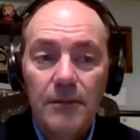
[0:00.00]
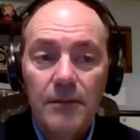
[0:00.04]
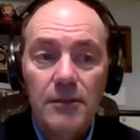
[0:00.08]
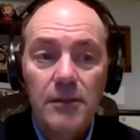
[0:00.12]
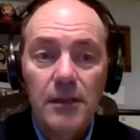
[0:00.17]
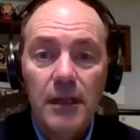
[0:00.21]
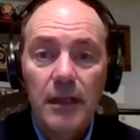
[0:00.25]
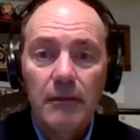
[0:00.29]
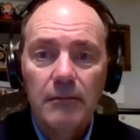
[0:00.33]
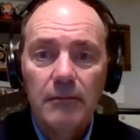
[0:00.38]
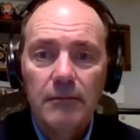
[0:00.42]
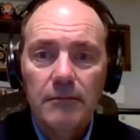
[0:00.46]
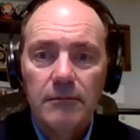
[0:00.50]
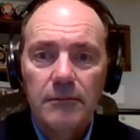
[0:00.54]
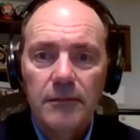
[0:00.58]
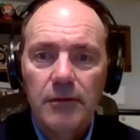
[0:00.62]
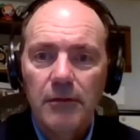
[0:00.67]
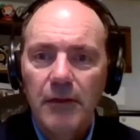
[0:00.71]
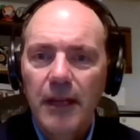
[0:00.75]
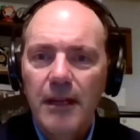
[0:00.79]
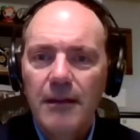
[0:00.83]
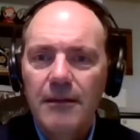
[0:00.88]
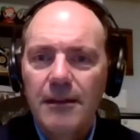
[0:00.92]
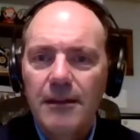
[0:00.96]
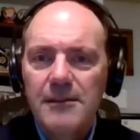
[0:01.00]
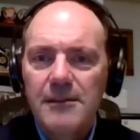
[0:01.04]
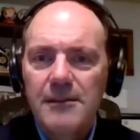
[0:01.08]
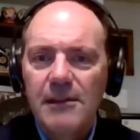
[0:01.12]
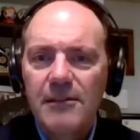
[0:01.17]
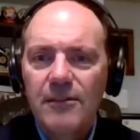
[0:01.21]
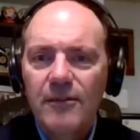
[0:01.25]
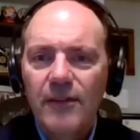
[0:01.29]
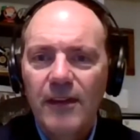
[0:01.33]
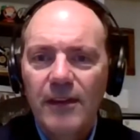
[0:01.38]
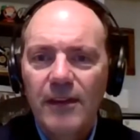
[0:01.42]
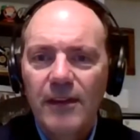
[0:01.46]
It's like, great, that
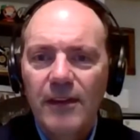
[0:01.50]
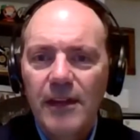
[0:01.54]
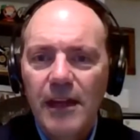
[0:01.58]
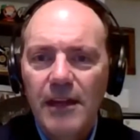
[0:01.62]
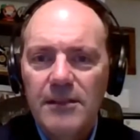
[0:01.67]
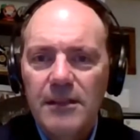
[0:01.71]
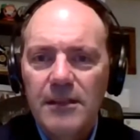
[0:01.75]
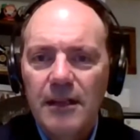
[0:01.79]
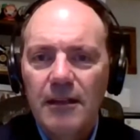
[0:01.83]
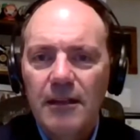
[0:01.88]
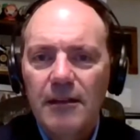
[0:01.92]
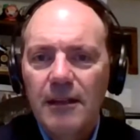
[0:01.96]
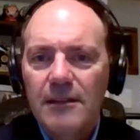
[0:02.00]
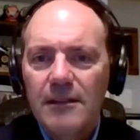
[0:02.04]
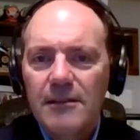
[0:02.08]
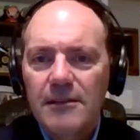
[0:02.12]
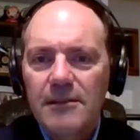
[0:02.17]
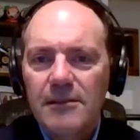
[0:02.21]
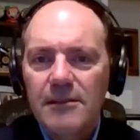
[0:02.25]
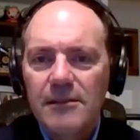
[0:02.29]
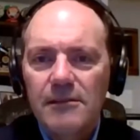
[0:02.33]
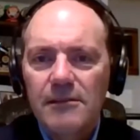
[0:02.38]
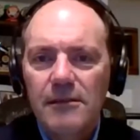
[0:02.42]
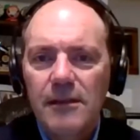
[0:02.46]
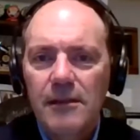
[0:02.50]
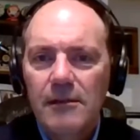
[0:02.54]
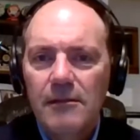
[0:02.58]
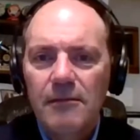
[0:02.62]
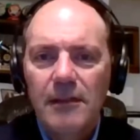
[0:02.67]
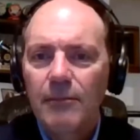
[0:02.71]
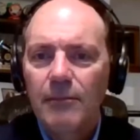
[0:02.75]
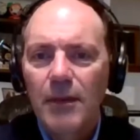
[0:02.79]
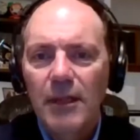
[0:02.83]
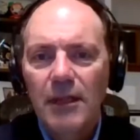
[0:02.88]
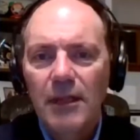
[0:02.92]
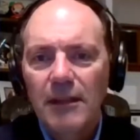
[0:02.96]
sounds fantastic. Let's
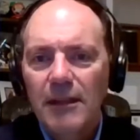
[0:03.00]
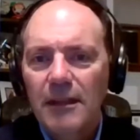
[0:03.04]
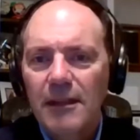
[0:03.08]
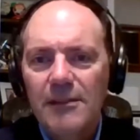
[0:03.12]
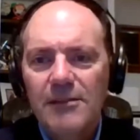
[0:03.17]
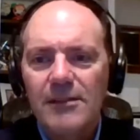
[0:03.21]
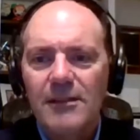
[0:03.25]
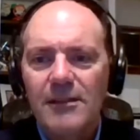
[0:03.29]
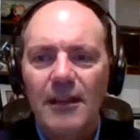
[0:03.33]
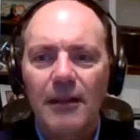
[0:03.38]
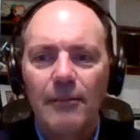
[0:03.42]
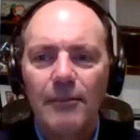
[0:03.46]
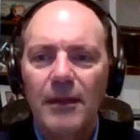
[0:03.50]
give me a list.